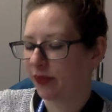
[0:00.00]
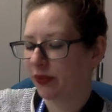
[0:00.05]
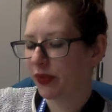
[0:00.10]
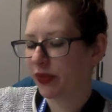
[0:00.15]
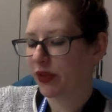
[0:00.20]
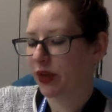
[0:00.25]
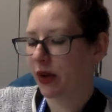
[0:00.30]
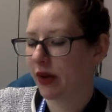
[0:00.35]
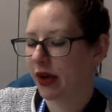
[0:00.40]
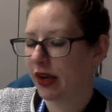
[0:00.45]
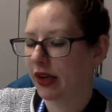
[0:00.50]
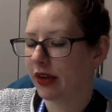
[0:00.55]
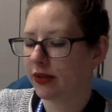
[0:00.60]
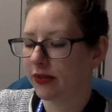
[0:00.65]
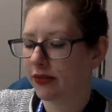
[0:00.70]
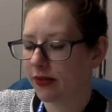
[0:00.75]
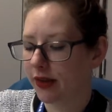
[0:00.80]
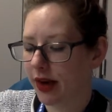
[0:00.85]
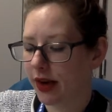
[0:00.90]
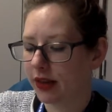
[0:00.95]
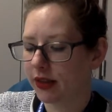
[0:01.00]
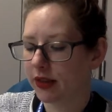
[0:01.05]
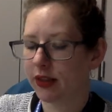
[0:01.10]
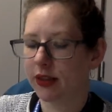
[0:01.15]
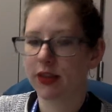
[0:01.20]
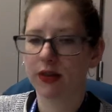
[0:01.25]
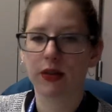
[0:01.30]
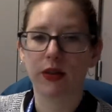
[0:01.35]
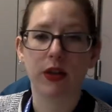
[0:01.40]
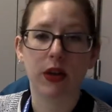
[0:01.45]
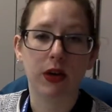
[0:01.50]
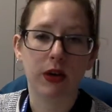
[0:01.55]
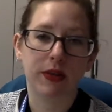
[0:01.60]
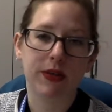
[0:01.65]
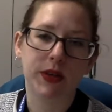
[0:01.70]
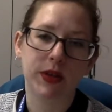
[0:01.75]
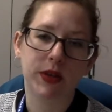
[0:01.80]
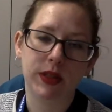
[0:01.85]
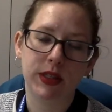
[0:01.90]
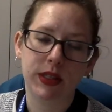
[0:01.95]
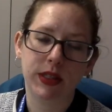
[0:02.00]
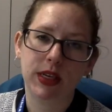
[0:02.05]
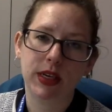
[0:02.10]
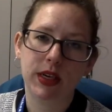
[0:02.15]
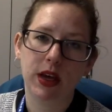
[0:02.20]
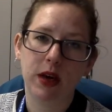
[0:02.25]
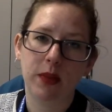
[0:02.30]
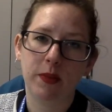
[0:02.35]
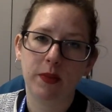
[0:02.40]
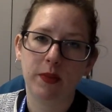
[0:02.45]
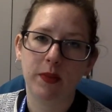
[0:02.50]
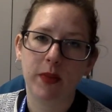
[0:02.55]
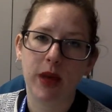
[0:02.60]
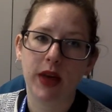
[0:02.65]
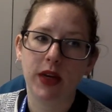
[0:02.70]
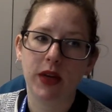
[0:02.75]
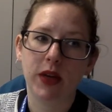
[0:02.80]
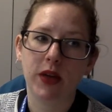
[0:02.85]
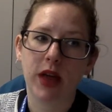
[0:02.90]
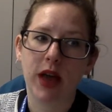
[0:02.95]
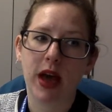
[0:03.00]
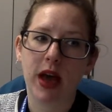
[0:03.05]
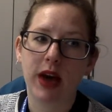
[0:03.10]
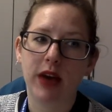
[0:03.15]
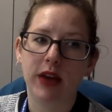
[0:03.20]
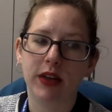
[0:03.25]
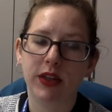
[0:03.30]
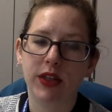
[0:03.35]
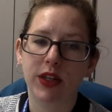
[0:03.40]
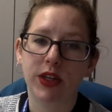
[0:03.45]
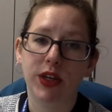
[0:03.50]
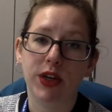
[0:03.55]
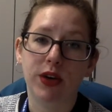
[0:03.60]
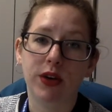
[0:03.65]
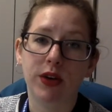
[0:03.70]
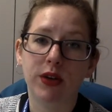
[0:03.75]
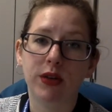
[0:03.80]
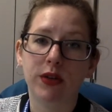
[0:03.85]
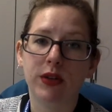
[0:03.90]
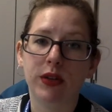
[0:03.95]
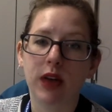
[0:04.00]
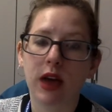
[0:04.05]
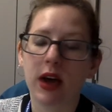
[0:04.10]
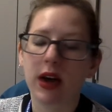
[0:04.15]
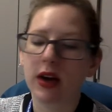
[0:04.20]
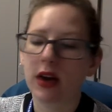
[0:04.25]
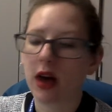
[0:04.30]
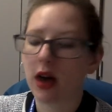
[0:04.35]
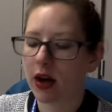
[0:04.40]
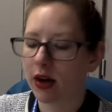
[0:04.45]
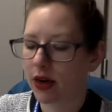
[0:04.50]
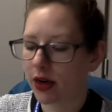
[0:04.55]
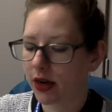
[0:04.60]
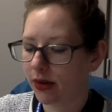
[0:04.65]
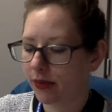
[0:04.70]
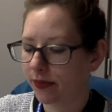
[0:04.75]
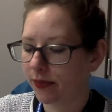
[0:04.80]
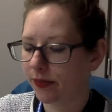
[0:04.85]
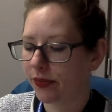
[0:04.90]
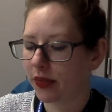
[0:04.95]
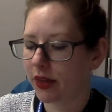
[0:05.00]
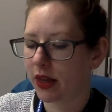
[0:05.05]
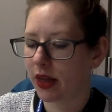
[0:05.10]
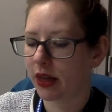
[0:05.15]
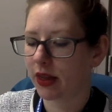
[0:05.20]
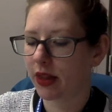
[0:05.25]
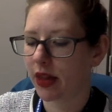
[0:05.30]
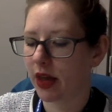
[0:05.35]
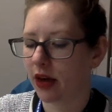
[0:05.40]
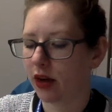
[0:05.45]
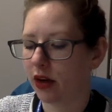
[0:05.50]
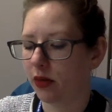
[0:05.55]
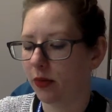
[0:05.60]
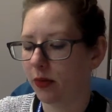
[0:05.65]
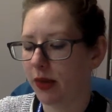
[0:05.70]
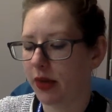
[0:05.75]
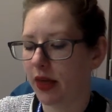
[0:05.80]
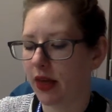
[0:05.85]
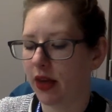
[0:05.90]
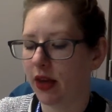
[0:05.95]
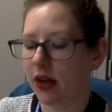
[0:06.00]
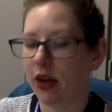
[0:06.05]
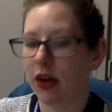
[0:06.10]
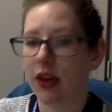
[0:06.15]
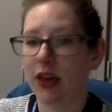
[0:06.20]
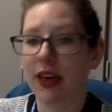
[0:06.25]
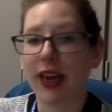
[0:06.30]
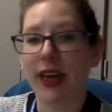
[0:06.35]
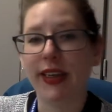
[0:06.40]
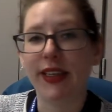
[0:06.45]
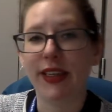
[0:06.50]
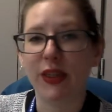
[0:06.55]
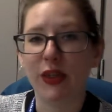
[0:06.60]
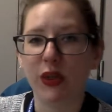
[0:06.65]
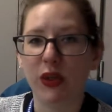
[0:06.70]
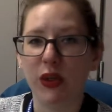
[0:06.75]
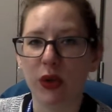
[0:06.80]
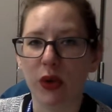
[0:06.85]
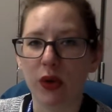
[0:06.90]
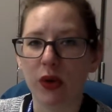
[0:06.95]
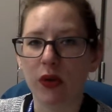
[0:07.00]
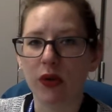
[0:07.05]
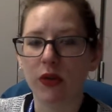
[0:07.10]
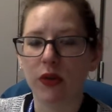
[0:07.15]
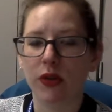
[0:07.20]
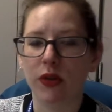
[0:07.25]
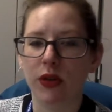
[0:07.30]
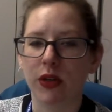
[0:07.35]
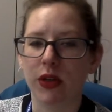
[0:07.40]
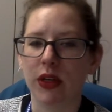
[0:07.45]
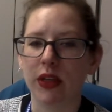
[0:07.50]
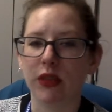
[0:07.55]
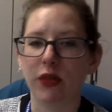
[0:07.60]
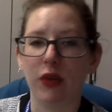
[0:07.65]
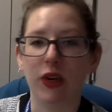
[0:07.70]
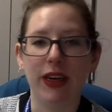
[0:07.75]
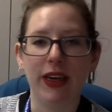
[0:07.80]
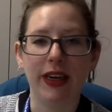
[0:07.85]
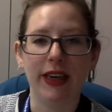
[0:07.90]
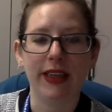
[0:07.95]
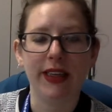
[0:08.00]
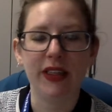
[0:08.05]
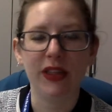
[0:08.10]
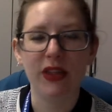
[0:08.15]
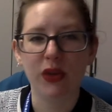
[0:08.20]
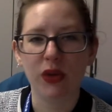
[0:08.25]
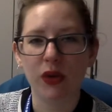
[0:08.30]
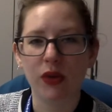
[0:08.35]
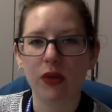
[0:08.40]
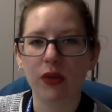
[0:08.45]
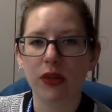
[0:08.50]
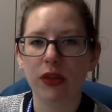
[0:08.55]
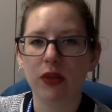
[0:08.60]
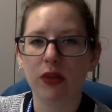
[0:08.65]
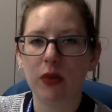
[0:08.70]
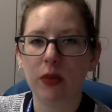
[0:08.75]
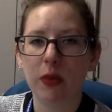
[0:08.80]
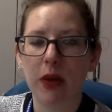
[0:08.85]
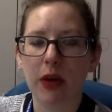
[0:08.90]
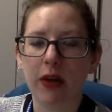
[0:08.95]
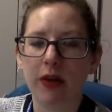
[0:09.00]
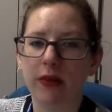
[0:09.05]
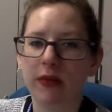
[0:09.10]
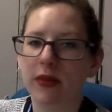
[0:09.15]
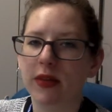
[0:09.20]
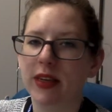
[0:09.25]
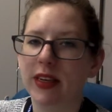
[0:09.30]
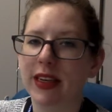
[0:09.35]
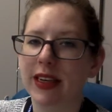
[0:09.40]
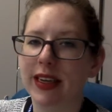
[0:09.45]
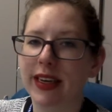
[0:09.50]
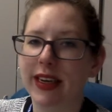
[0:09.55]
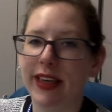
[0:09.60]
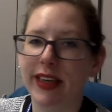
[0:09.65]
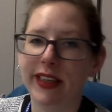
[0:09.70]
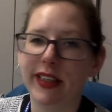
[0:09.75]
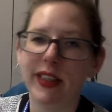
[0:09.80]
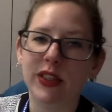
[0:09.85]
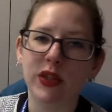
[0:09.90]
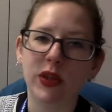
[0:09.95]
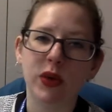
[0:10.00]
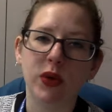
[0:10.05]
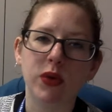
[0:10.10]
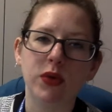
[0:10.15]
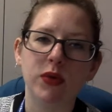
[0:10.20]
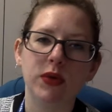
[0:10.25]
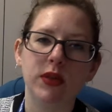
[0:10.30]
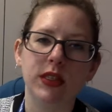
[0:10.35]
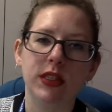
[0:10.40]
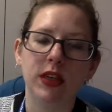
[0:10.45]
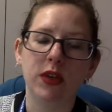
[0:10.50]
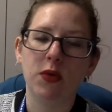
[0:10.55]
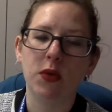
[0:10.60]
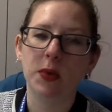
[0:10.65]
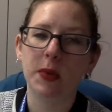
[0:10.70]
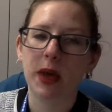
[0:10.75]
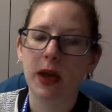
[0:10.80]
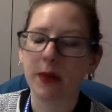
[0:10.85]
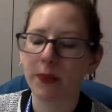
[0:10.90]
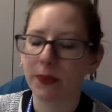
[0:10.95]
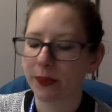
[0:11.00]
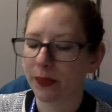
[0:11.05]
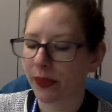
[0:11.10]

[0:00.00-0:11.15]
So in France, so if you see a menu that has the euro sign on it, then that'll be l'addition. So you ask for l'addition, s'il vous plaît. L'addition, s'il vous plaît.